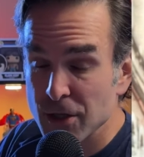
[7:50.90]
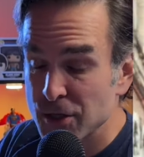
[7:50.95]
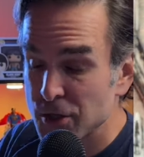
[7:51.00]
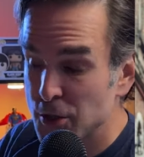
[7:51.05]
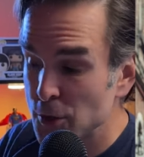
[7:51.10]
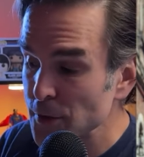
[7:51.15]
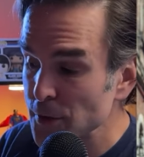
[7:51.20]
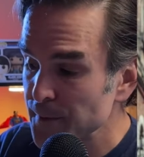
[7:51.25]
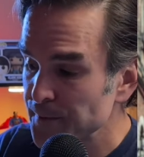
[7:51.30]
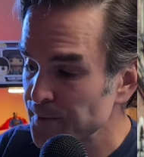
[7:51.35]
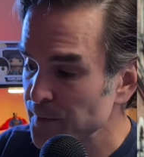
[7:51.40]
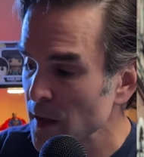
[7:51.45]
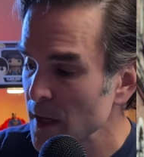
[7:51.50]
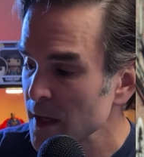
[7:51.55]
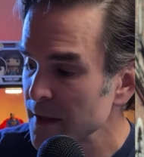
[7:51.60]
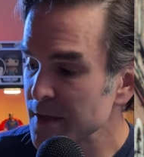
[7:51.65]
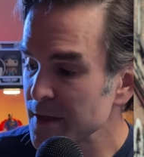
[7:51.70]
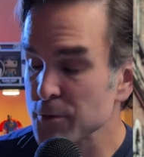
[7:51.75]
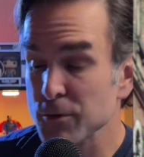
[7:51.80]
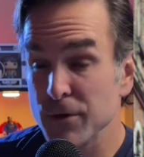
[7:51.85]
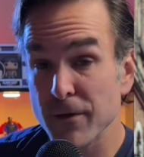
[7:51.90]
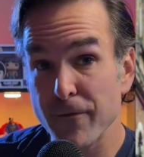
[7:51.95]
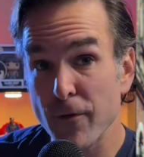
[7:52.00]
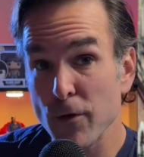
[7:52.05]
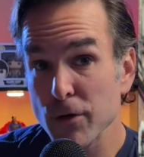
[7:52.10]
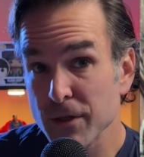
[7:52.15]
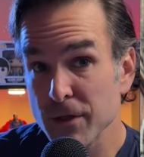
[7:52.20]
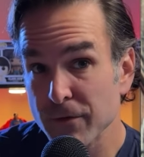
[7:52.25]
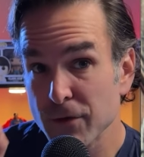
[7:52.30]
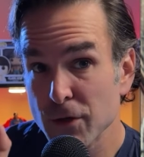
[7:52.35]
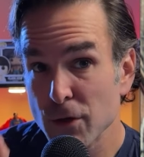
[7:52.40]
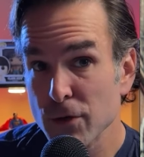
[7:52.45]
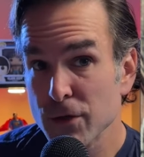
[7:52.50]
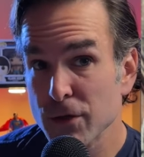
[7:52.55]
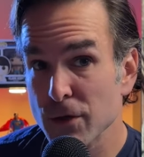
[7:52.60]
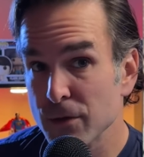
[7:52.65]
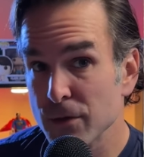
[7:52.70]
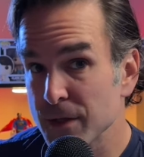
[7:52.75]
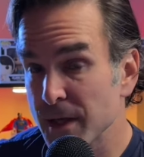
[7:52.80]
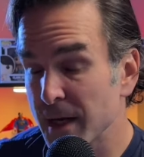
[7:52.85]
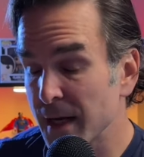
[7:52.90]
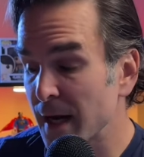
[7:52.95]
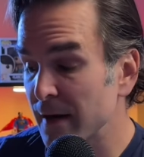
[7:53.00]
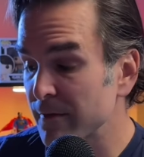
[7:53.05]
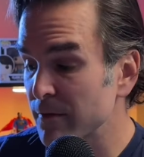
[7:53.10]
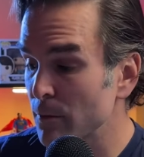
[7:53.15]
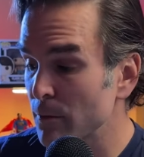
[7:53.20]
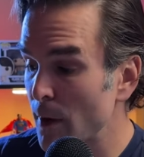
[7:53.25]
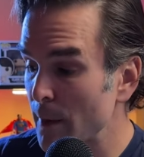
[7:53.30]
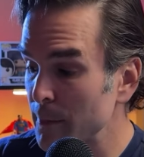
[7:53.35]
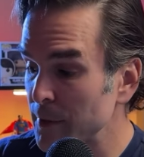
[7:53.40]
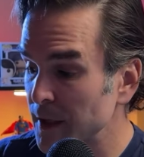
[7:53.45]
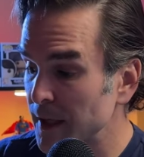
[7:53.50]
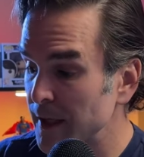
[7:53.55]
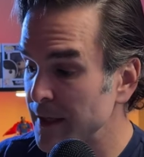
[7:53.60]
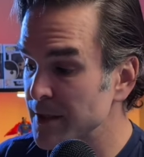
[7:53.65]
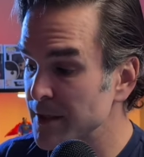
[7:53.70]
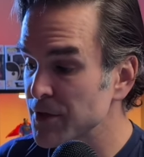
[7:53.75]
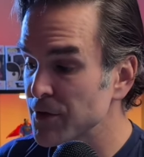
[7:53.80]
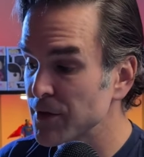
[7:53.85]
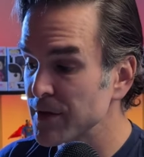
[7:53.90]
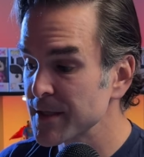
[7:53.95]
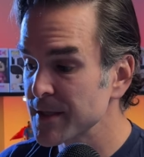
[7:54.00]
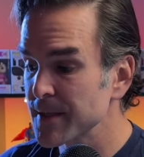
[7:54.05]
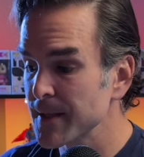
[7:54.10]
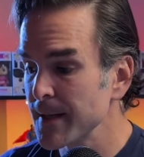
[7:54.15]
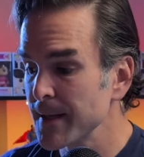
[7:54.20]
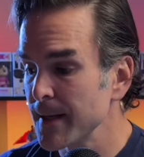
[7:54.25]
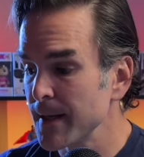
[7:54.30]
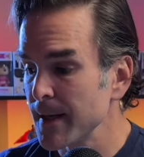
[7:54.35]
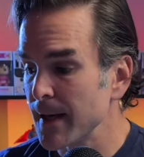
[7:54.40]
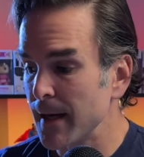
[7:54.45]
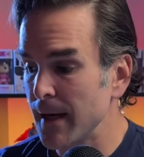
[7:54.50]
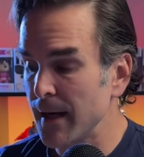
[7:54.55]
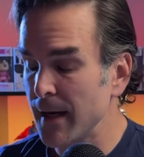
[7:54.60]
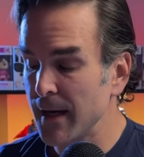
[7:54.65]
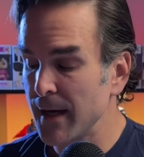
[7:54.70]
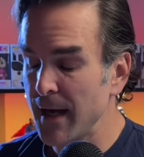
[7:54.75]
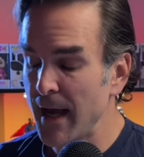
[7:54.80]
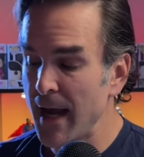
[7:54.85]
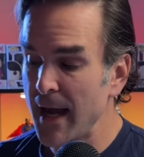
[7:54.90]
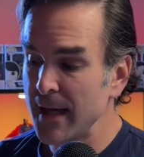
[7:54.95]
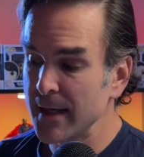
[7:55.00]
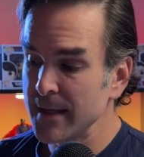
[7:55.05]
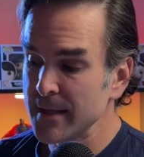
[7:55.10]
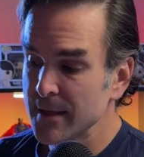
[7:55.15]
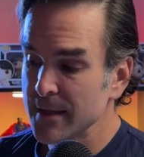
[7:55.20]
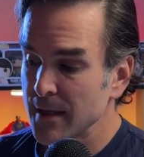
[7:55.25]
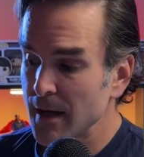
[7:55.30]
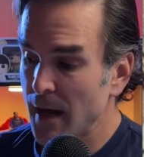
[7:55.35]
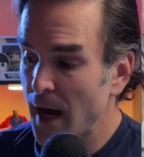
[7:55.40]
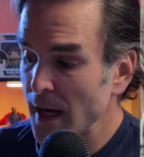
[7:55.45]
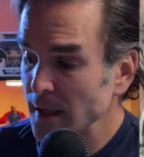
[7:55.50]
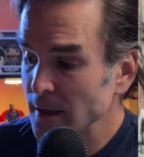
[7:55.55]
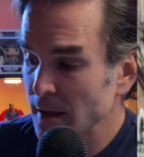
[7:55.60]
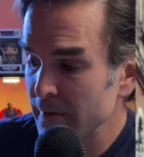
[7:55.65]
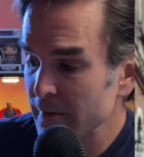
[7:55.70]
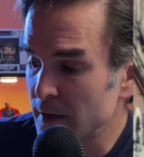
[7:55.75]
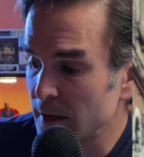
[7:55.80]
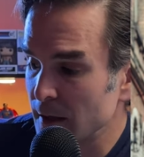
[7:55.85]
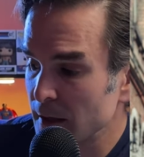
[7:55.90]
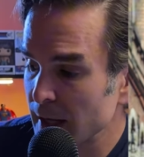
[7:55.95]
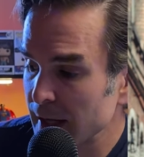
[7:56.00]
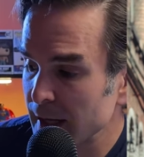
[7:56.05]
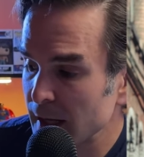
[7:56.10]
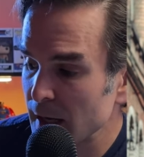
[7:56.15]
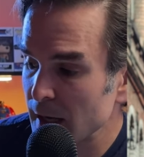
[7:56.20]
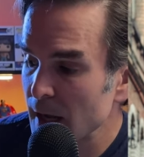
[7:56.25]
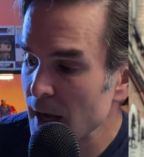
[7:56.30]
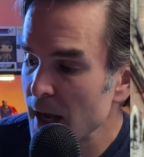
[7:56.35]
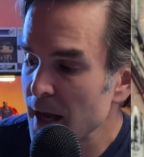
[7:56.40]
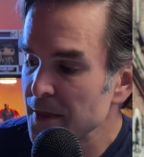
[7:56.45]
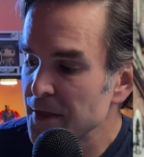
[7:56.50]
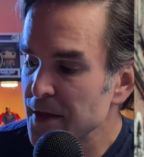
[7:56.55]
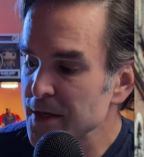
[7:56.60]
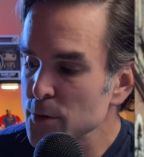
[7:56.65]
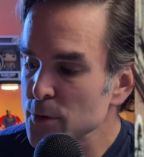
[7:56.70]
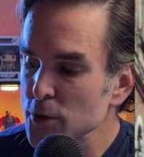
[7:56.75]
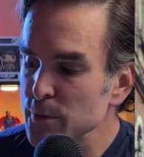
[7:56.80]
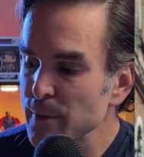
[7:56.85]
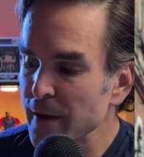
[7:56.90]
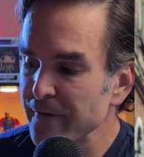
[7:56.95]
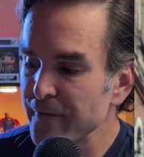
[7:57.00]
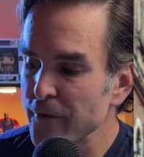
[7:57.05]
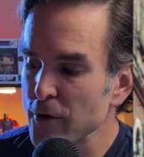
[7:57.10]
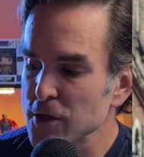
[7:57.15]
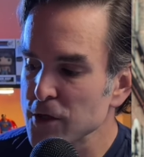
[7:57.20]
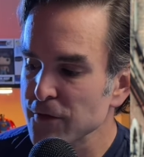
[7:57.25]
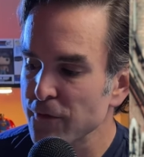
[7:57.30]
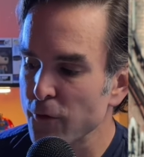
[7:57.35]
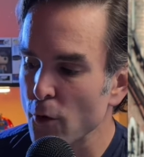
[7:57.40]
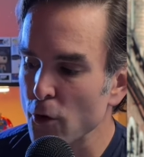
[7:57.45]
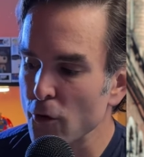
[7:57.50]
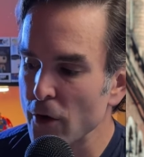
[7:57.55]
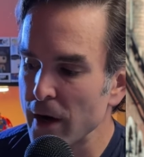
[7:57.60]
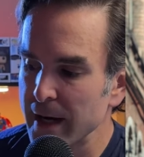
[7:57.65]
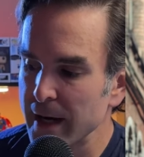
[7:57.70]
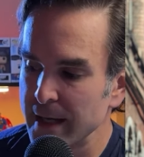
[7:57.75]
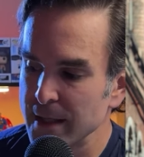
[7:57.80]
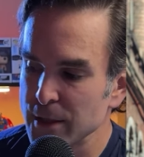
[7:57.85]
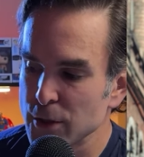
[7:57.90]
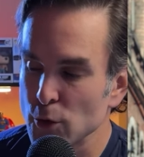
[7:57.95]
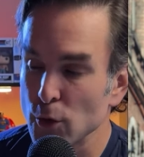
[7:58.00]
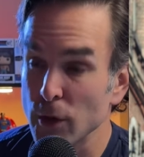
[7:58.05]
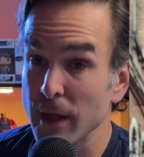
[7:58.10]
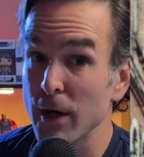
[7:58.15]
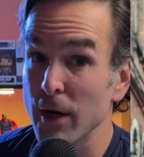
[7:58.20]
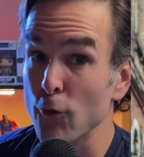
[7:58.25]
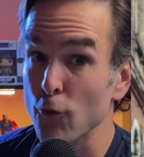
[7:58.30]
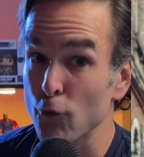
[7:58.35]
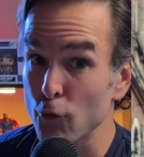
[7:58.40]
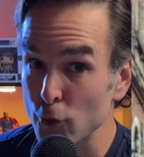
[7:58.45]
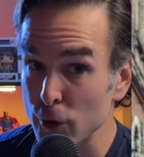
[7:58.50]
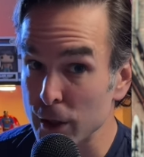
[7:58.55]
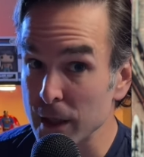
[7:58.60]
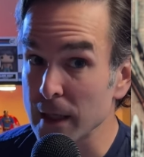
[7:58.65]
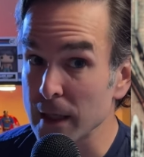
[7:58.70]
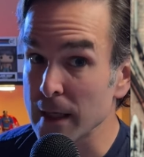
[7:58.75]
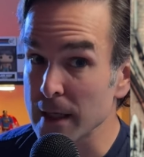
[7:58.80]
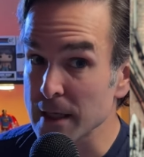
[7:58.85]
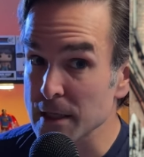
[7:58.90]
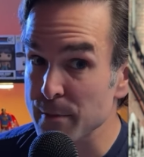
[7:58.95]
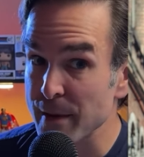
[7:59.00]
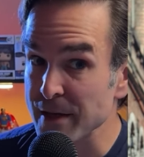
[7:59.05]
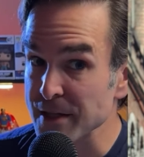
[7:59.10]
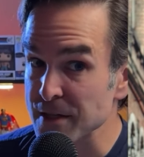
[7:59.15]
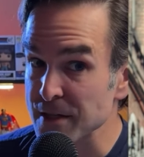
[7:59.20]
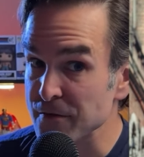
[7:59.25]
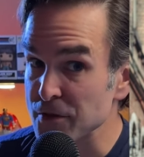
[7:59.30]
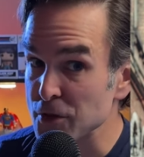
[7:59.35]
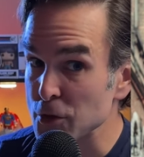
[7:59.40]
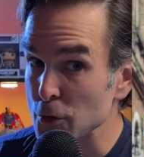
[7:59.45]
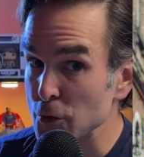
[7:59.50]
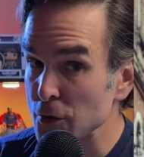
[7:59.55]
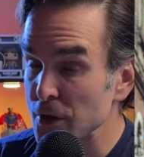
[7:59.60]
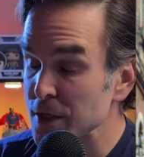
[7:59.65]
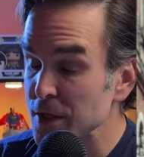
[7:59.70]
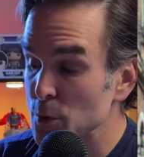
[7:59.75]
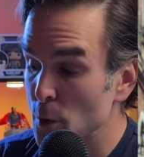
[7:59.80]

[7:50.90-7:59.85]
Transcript: suit. This was the first of 2 suits that I got from Replica Industries. And I love it. Like, this was my first foray into like a really expensive suit. This